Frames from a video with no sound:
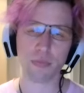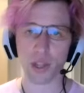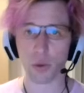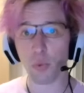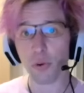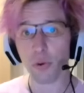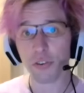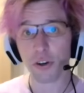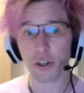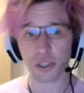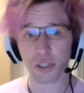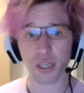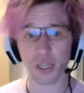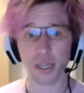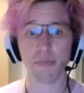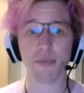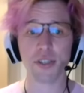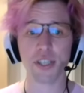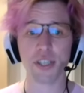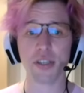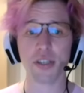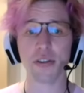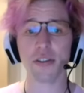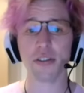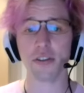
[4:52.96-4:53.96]
We've got
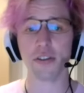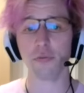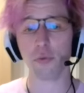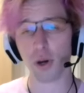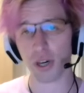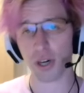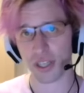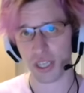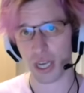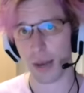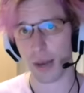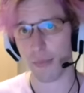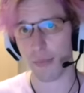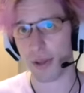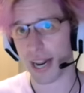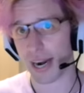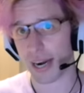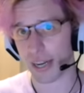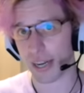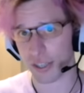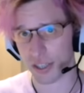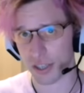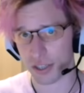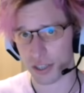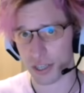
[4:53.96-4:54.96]
glimpses of what a
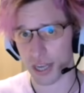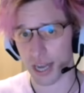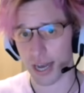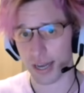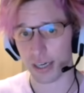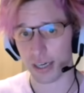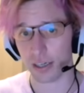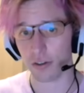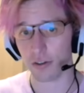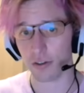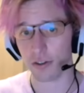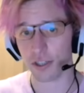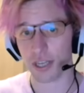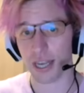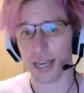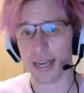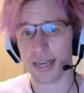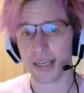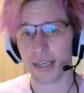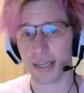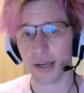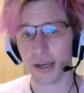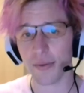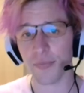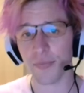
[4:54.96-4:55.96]
cybernetic society looks
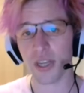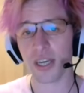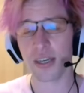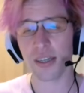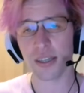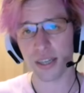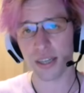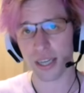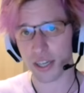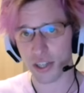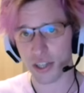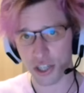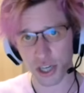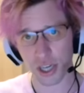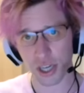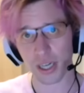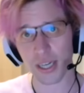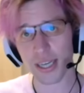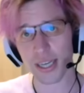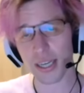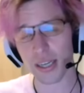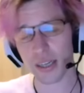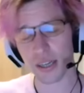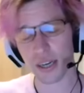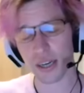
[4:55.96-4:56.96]
like. In
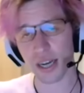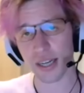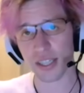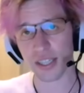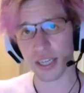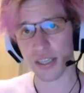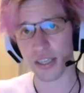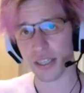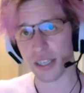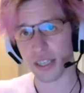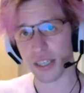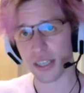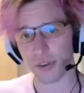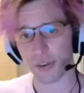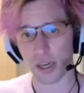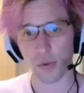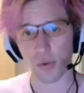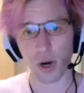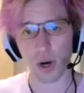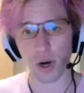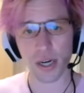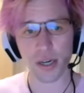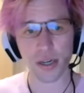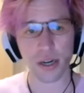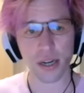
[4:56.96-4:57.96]
Chile in
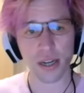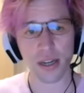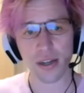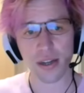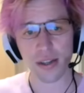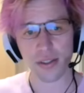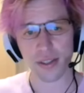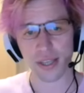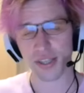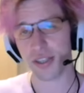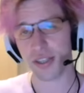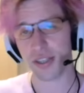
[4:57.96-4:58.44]
1971, they